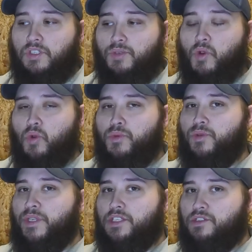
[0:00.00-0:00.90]
I'm hoping
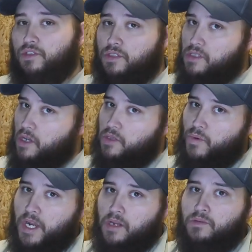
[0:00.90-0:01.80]
we can turn this all
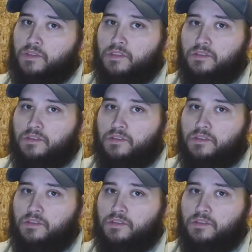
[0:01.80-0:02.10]
around.